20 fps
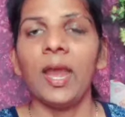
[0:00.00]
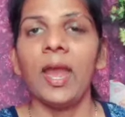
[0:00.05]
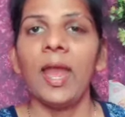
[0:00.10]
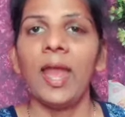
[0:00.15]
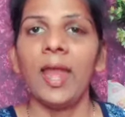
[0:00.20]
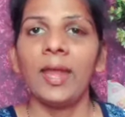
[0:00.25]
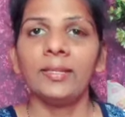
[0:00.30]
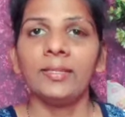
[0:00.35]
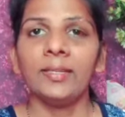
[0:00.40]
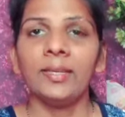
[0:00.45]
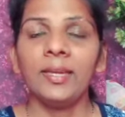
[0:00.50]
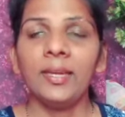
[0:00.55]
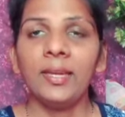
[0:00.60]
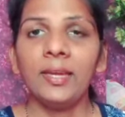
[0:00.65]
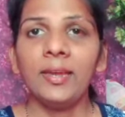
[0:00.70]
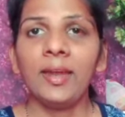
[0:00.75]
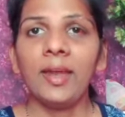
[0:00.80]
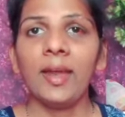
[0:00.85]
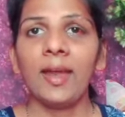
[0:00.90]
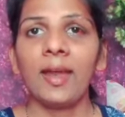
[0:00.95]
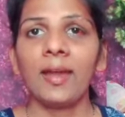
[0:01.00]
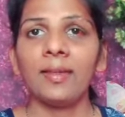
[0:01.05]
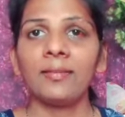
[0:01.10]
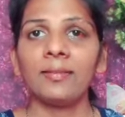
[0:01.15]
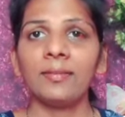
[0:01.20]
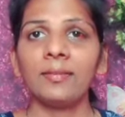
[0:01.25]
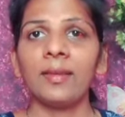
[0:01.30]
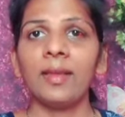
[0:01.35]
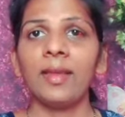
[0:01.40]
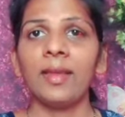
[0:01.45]
and he
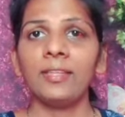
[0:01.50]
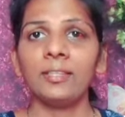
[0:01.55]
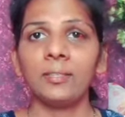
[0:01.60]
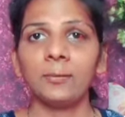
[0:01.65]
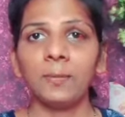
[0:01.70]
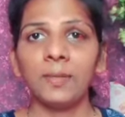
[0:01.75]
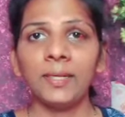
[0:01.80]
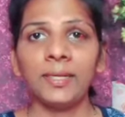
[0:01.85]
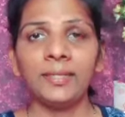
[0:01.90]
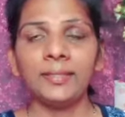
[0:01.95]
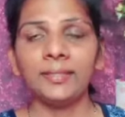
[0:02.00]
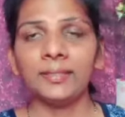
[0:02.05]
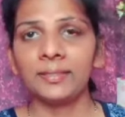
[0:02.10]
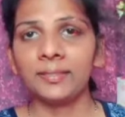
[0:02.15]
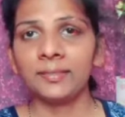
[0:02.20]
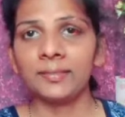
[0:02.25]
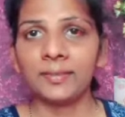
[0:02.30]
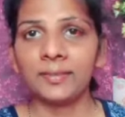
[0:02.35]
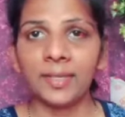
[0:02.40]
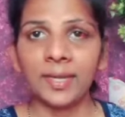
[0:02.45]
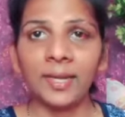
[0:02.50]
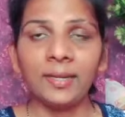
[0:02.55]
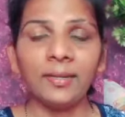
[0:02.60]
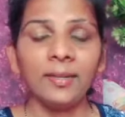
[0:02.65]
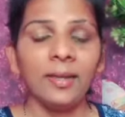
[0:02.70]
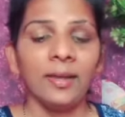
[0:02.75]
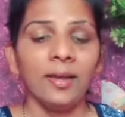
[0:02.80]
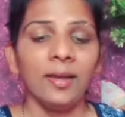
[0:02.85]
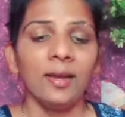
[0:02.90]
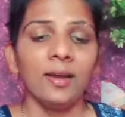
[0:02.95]
has explained us that
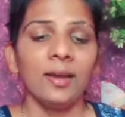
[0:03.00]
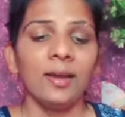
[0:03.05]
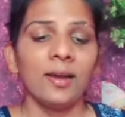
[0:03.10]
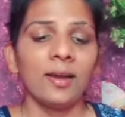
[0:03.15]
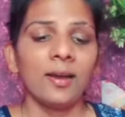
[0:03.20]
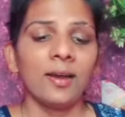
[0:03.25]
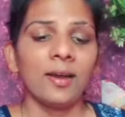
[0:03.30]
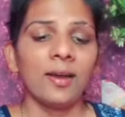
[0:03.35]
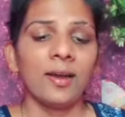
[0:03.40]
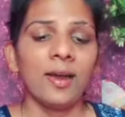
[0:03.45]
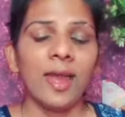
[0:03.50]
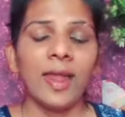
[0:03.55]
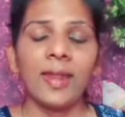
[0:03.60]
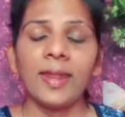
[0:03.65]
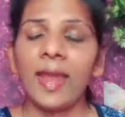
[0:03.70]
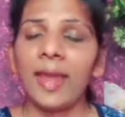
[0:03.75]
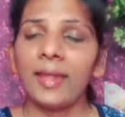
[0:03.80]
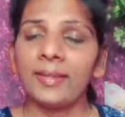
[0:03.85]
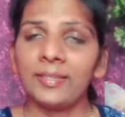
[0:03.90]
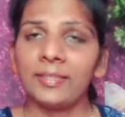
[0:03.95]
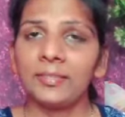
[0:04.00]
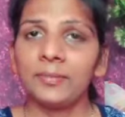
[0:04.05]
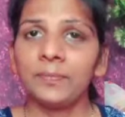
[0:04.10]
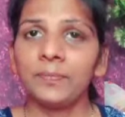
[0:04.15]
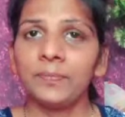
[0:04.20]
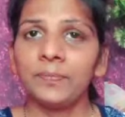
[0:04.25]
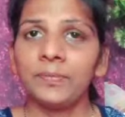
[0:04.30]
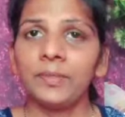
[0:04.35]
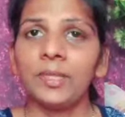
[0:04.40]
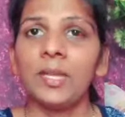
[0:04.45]
an
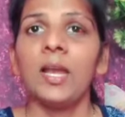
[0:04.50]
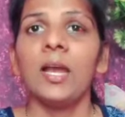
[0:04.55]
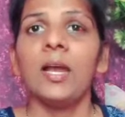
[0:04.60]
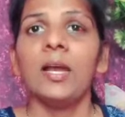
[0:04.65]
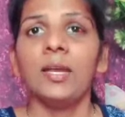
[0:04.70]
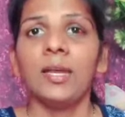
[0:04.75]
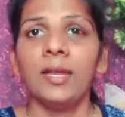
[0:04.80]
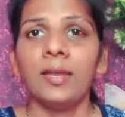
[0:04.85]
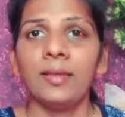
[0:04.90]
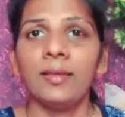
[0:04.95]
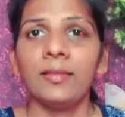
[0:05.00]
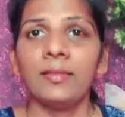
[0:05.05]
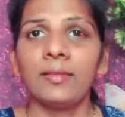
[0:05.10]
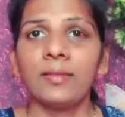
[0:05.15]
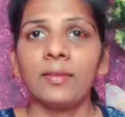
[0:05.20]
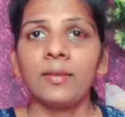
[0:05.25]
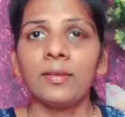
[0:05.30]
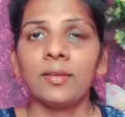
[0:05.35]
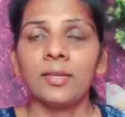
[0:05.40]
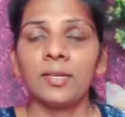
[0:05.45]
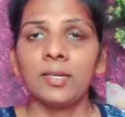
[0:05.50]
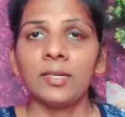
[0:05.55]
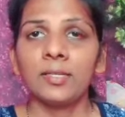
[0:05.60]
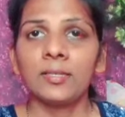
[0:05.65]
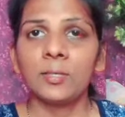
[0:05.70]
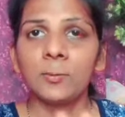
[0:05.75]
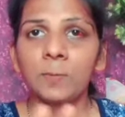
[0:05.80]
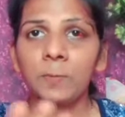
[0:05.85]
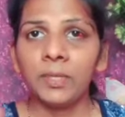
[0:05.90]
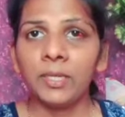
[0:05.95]
atom is a
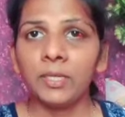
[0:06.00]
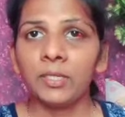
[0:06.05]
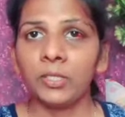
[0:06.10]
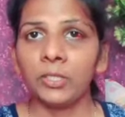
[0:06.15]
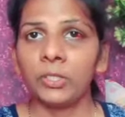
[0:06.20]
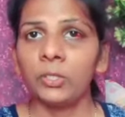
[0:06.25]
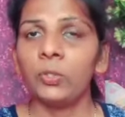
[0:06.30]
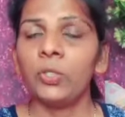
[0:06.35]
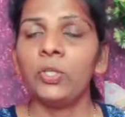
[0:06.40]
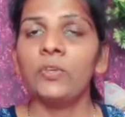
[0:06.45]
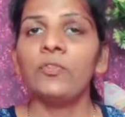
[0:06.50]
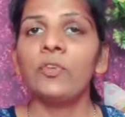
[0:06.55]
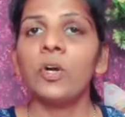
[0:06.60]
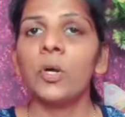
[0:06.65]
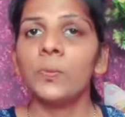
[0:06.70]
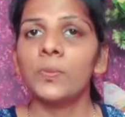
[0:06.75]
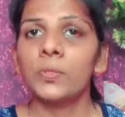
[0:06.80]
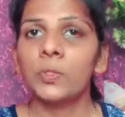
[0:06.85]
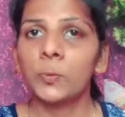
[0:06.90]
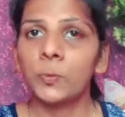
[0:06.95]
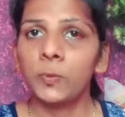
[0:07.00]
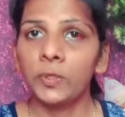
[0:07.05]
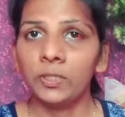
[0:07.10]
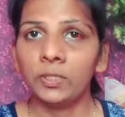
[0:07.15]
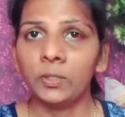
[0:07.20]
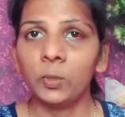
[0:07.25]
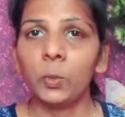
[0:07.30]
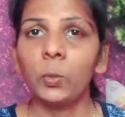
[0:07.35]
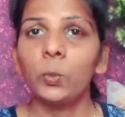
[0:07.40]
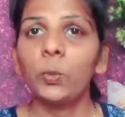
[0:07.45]
sphere, uniform sphere,
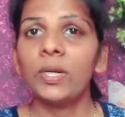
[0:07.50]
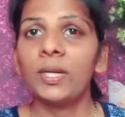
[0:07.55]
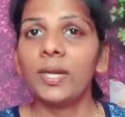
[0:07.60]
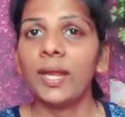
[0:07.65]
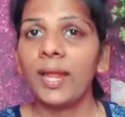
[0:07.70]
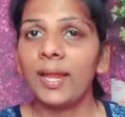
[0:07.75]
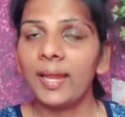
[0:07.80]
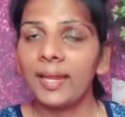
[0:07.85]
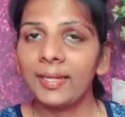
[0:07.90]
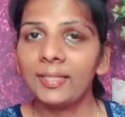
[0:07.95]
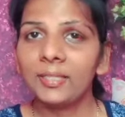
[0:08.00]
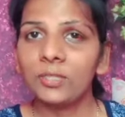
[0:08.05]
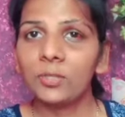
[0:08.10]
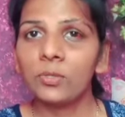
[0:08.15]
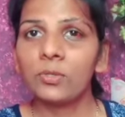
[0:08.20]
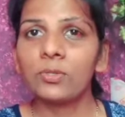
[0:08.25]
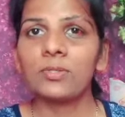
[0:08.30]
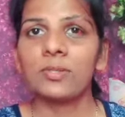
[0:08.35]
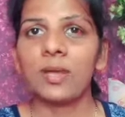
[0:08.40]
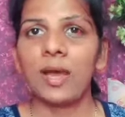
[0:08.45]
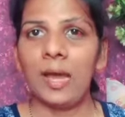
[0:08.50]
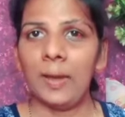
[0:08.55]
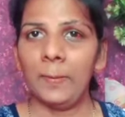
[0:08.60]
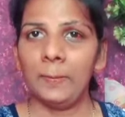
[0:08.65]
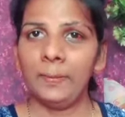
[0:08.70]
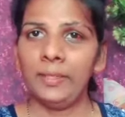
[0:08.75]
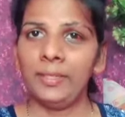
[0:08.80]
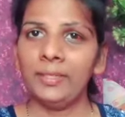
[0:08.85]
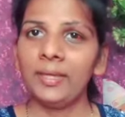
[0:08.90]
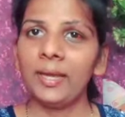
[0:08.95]
where electrons are
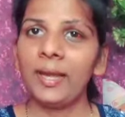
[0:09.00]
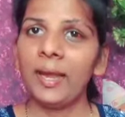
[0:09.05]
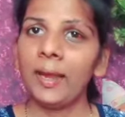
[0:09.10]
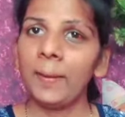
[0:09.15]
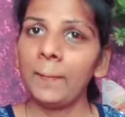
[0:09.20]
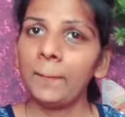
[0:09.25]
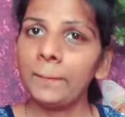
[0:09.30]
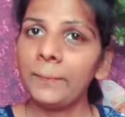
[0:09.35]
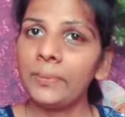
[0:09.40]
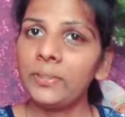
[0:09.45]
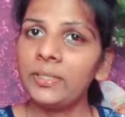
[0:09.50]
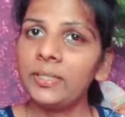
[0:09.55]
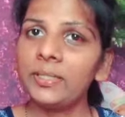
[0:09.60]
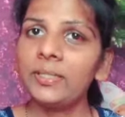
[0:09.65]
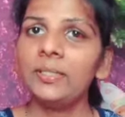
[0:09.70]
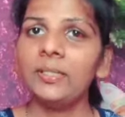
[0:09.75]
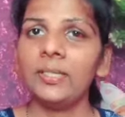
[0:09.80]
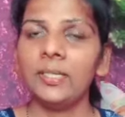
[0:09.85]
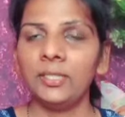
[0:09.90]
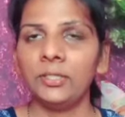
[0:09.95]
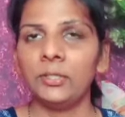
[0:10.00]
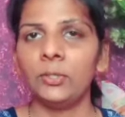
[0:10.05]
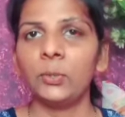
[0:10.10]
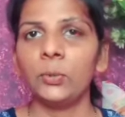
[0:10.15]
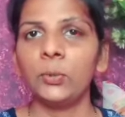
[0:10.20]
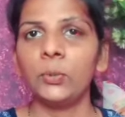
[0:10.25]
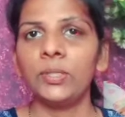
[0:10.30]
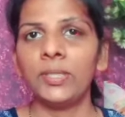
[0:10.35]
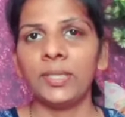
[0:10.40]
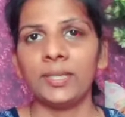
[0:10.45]
being embedded into
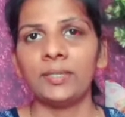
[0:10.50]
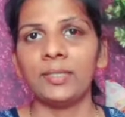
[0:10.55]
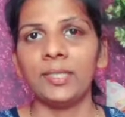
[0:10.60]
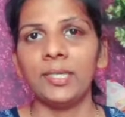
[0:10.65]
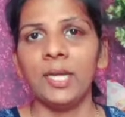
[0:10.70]
that.